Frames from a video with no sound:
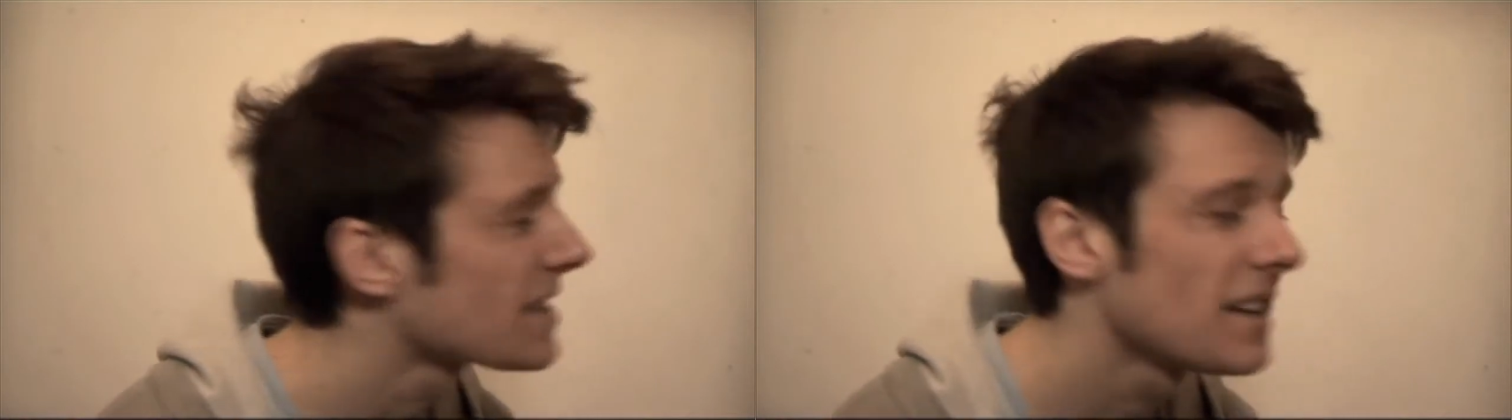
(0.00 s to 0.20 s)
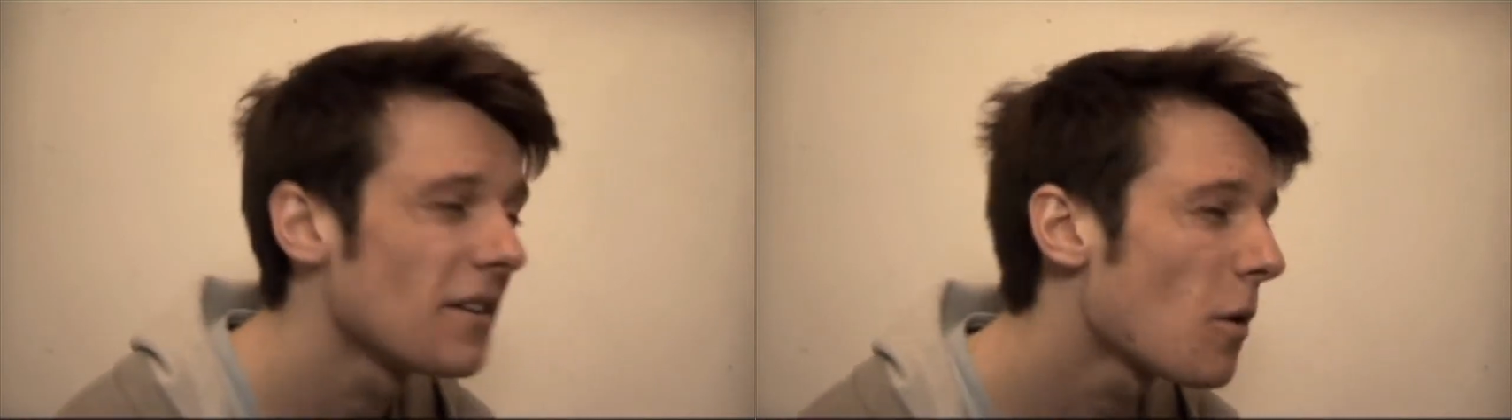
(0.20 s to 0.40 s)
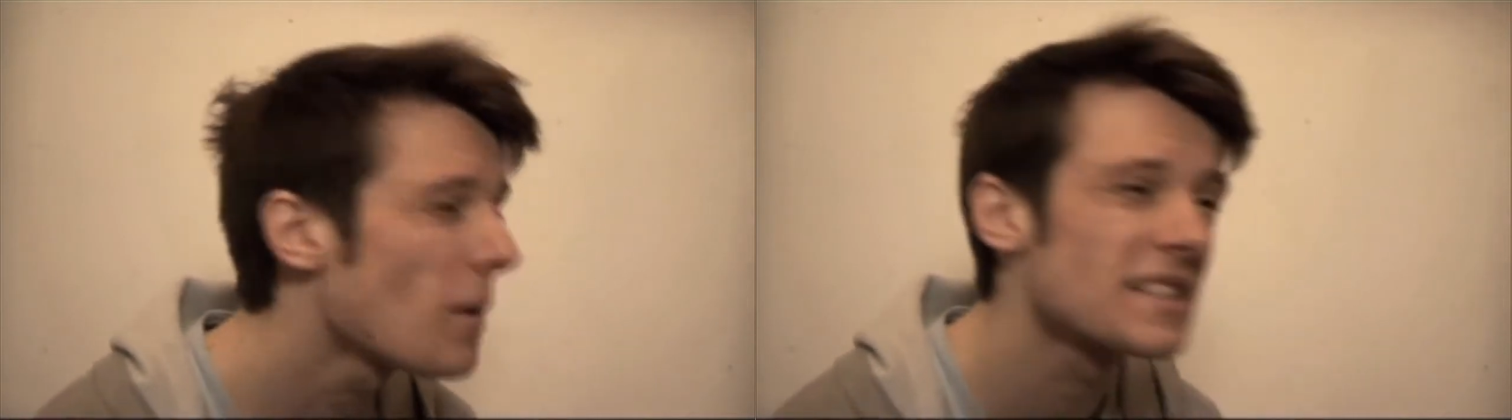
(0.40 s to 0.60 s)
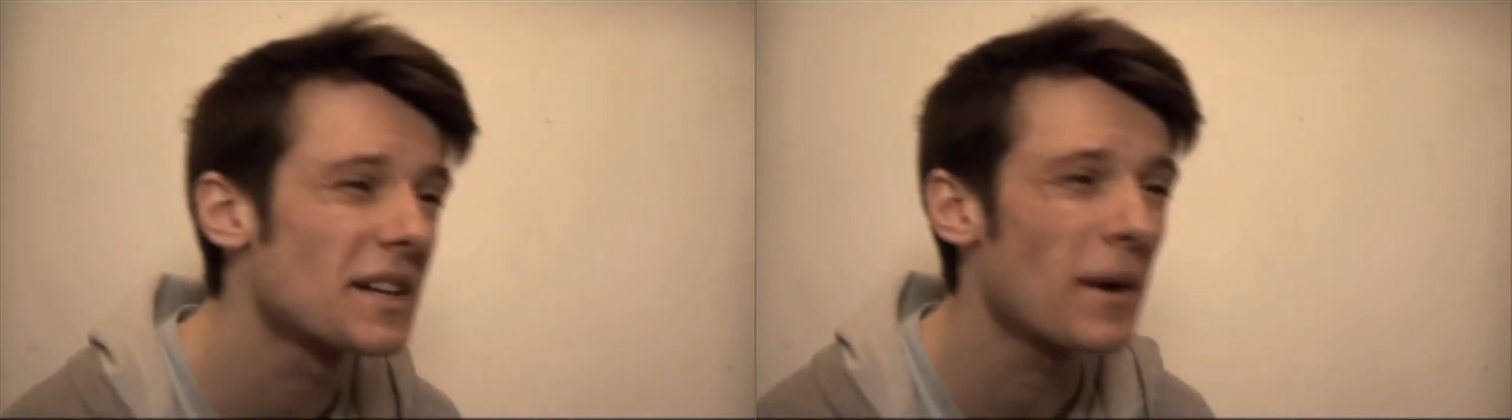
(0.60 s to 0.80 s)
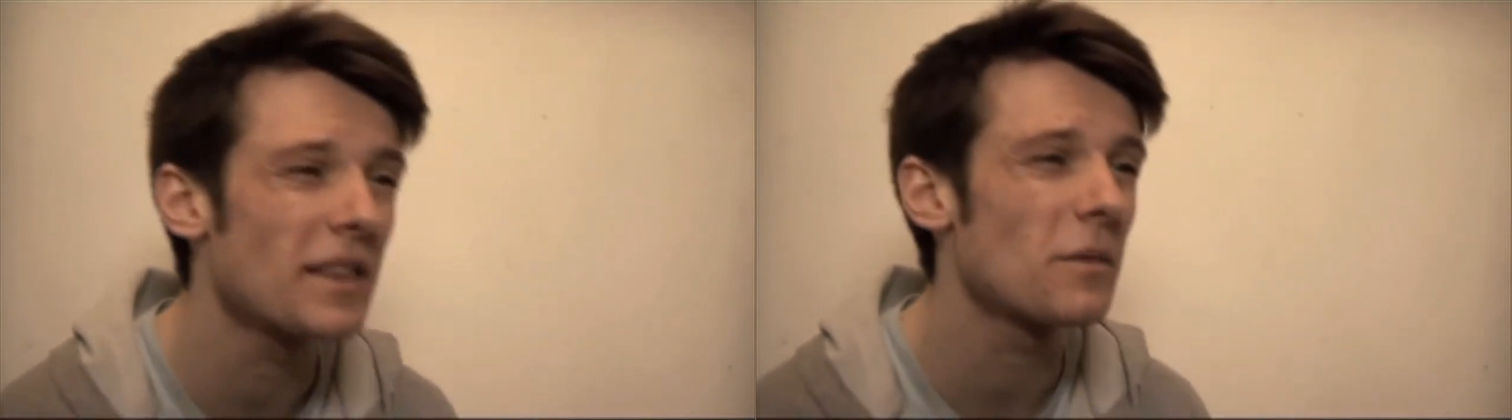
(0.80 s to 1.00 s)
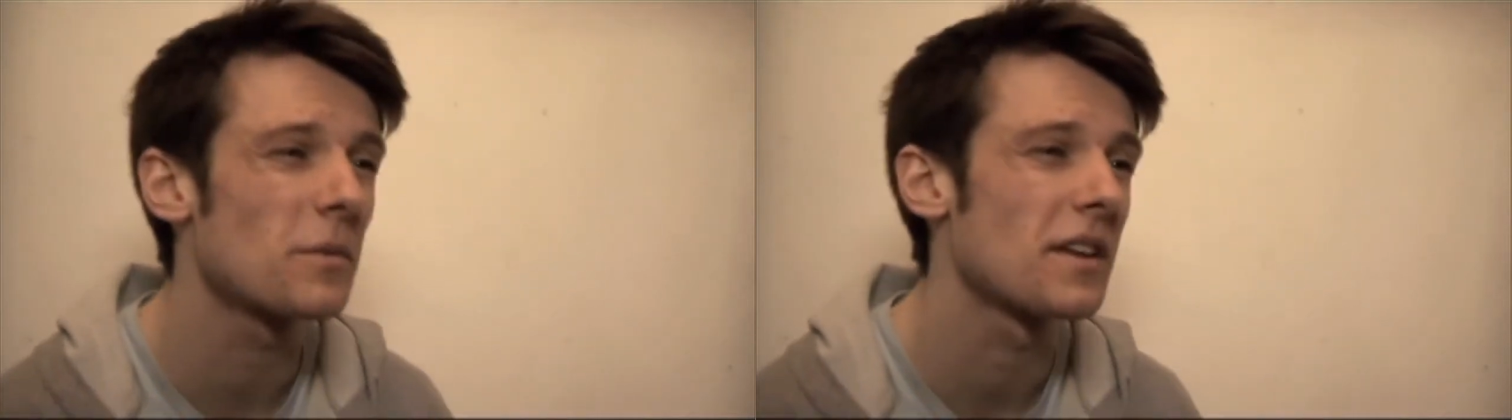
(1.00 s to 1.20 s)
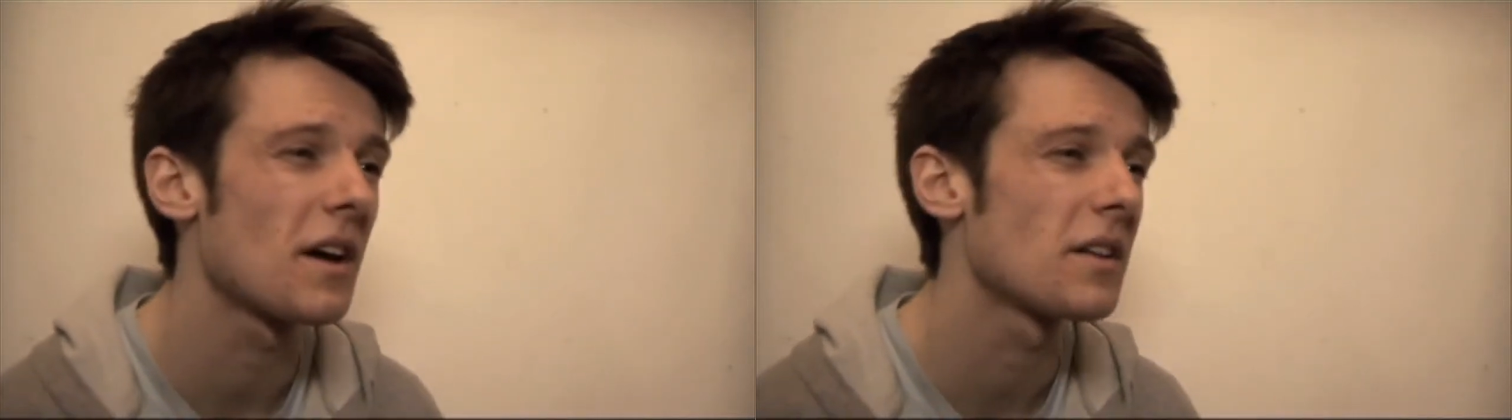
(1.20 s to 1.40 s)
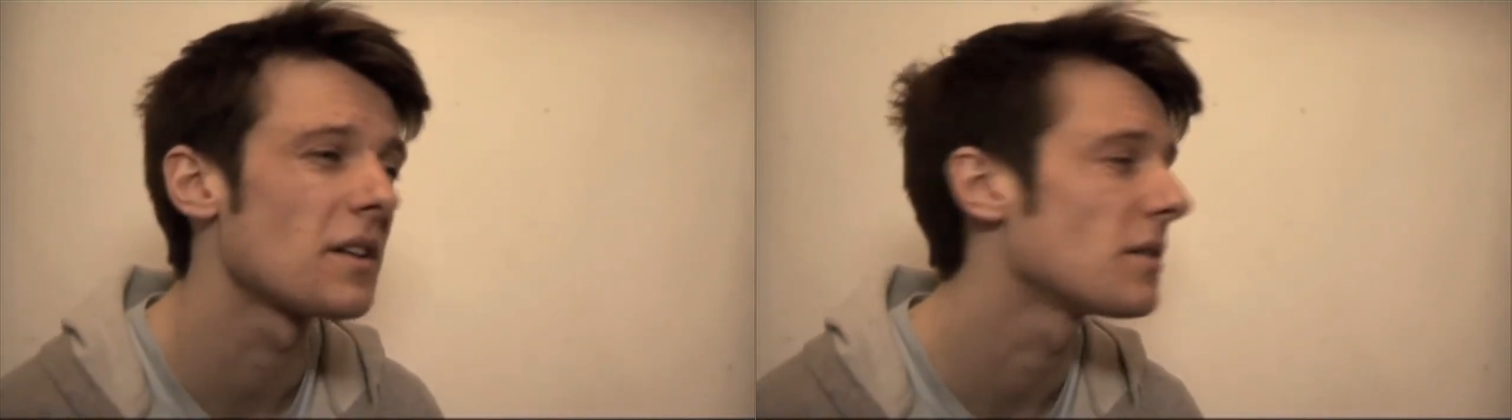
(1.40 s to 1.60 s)
you're always going to end up with it,
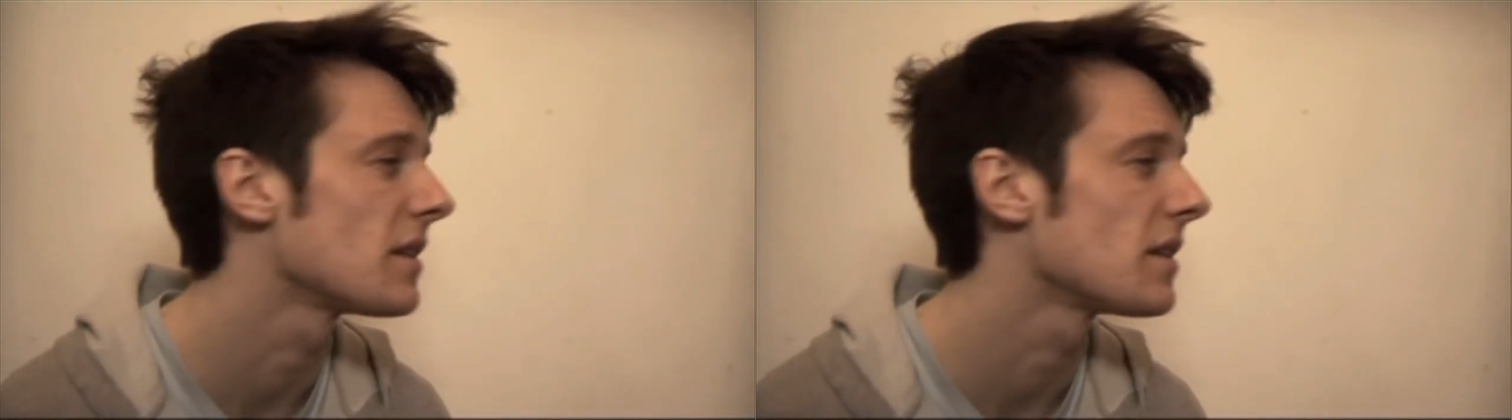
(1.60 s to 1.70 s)
aren't you?